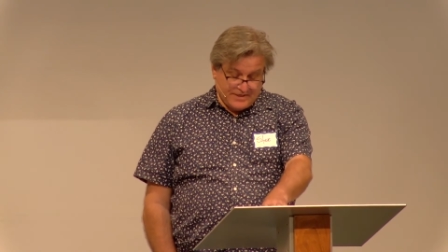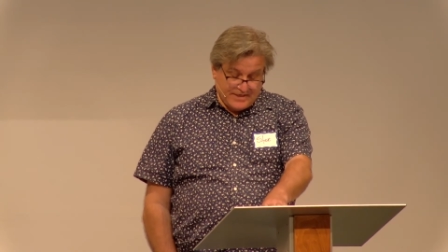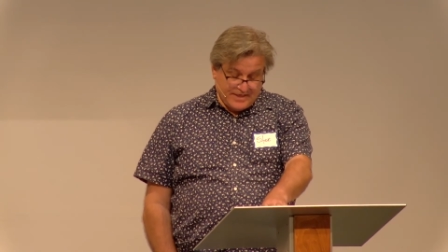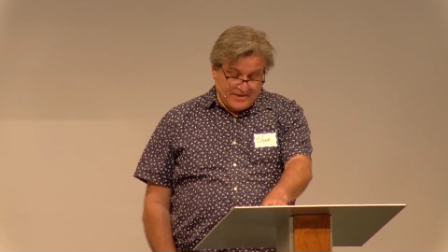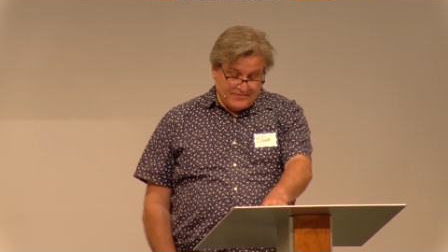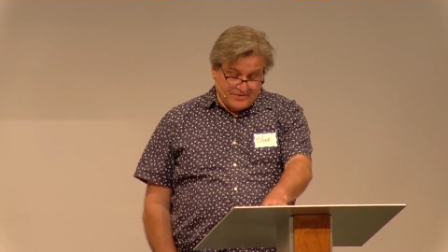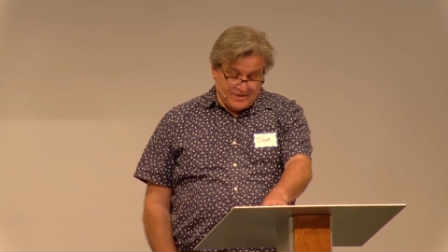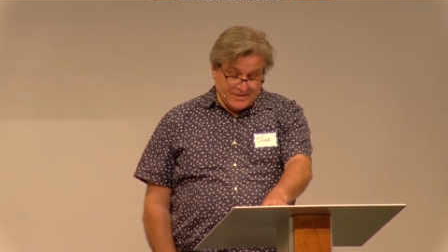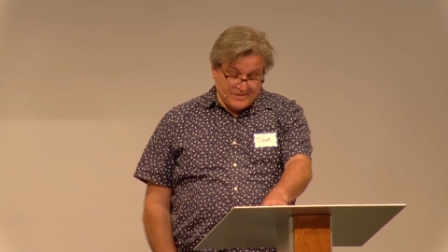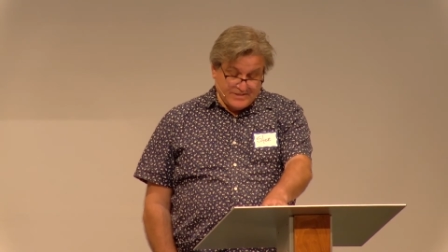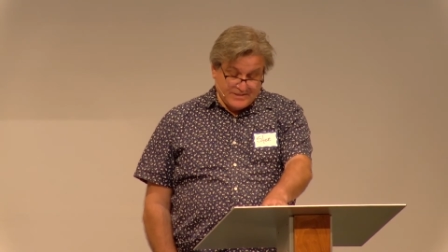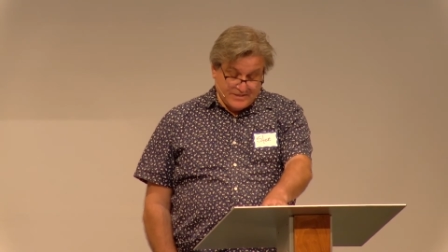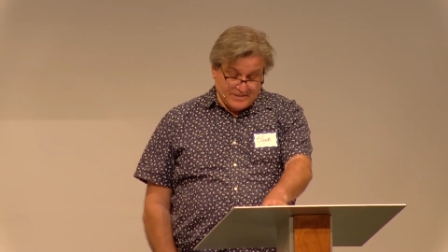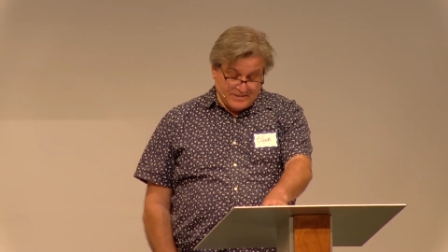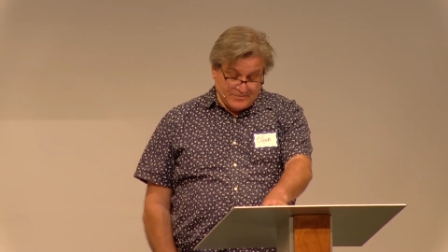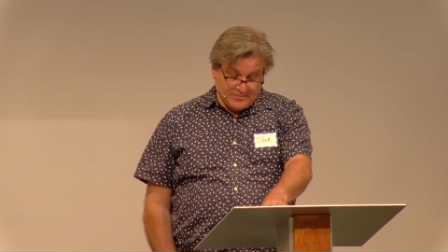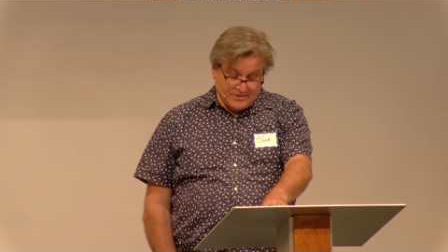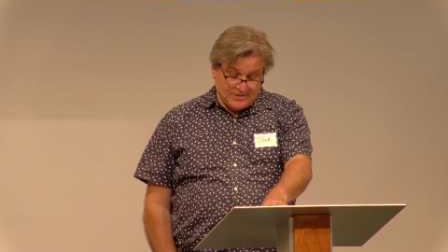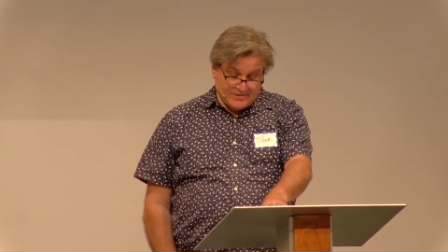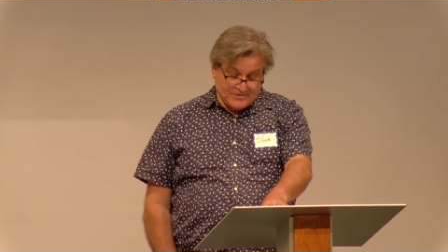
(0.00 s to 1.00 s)
and gave us
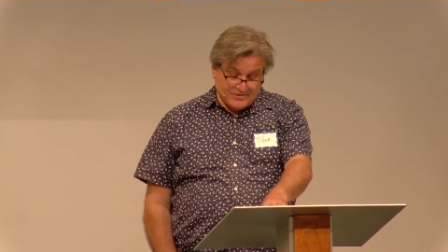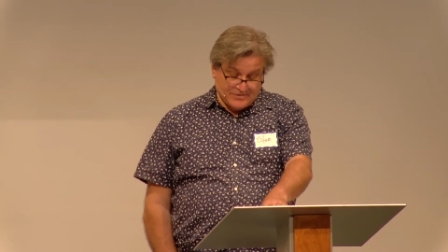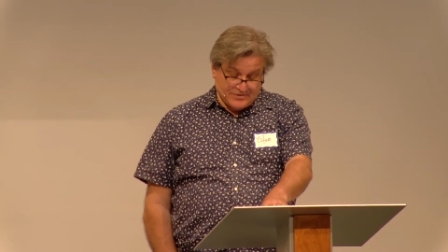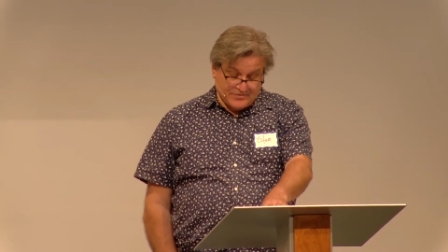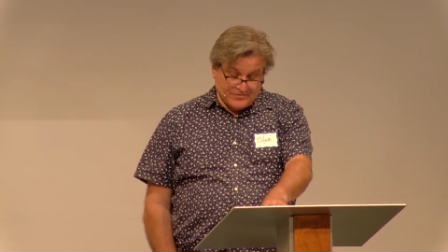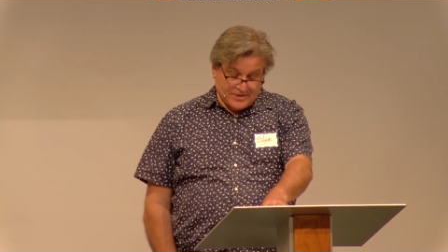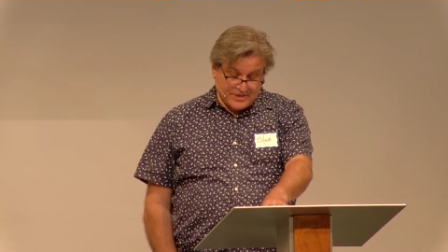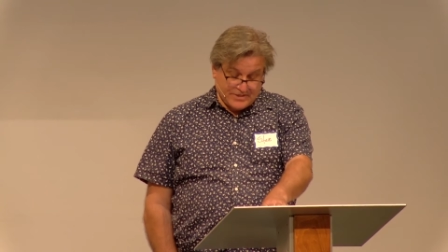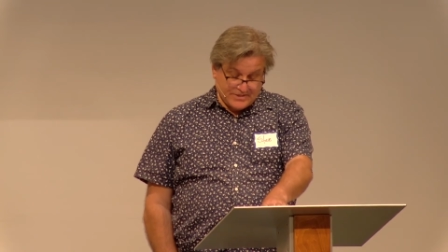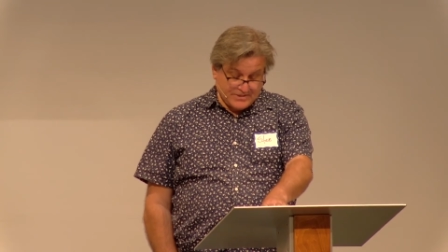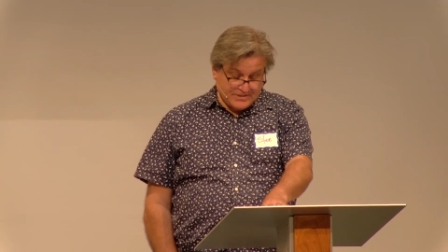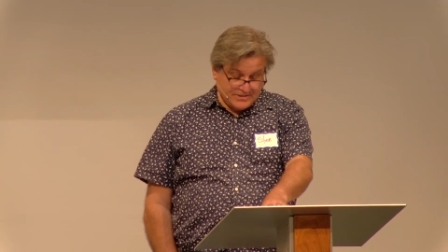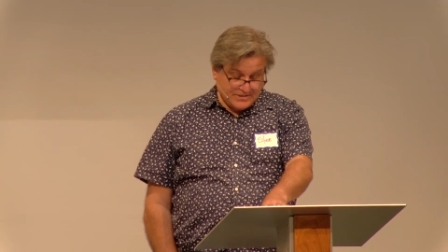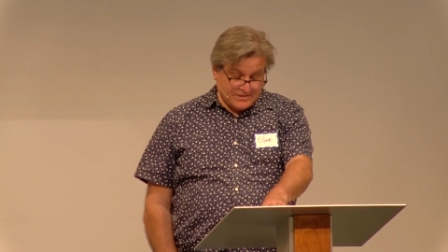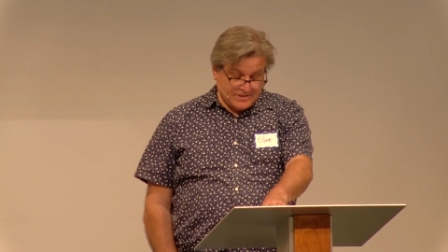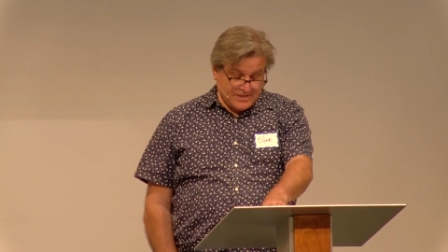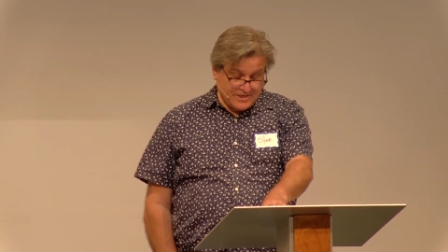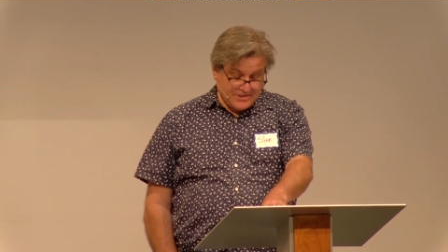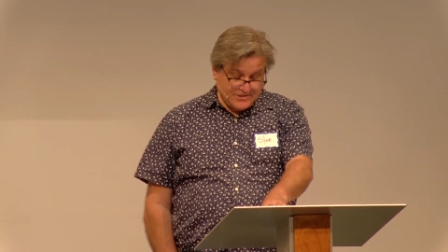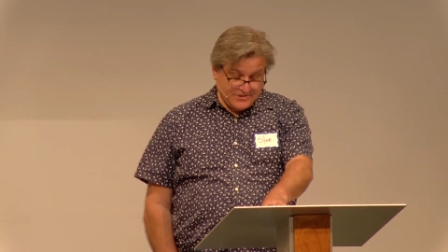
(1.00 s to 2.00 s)
the ministry of
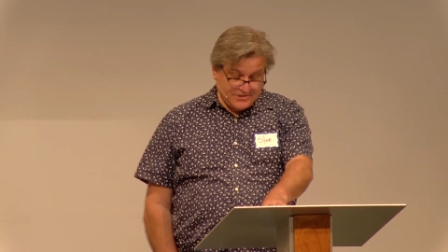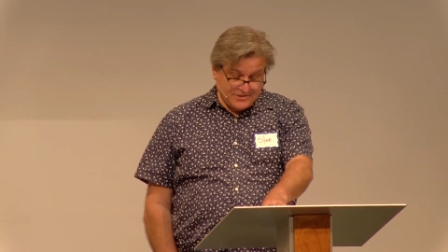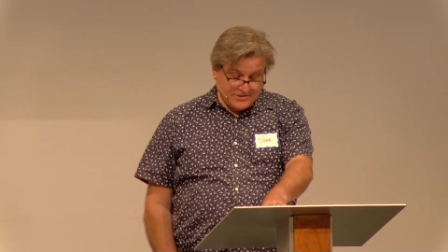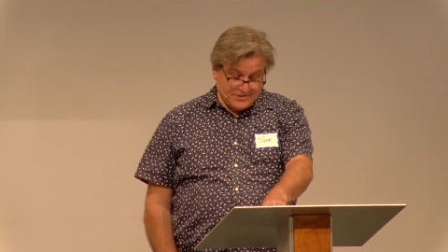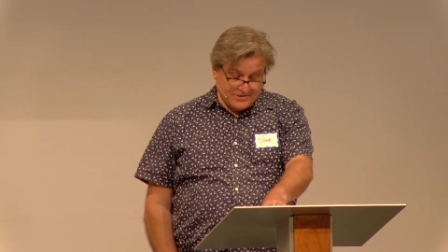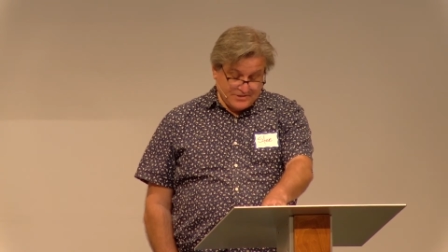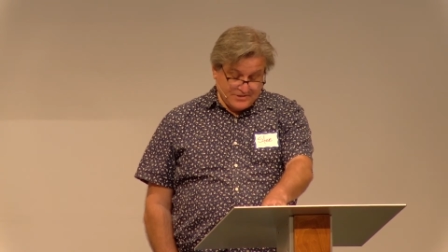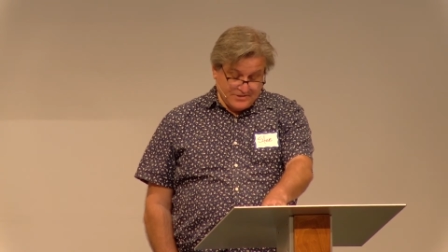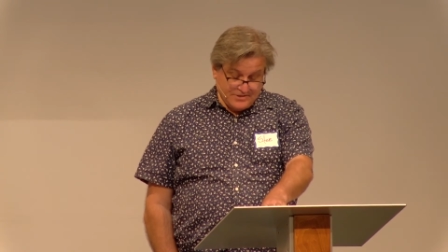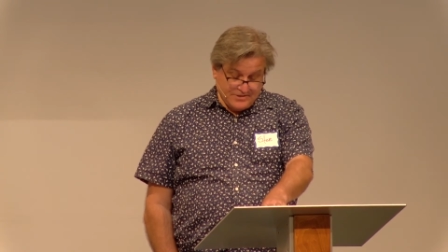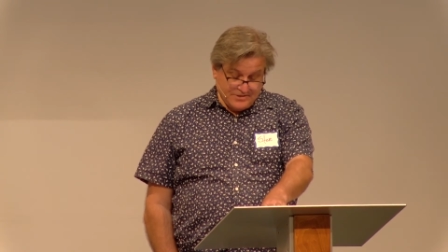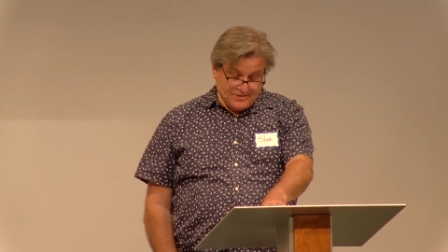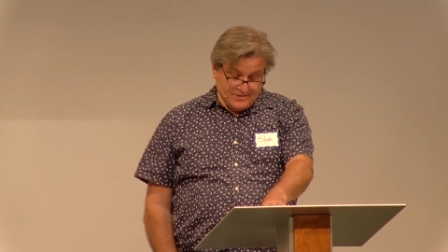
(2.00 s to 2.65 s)
reconciliation.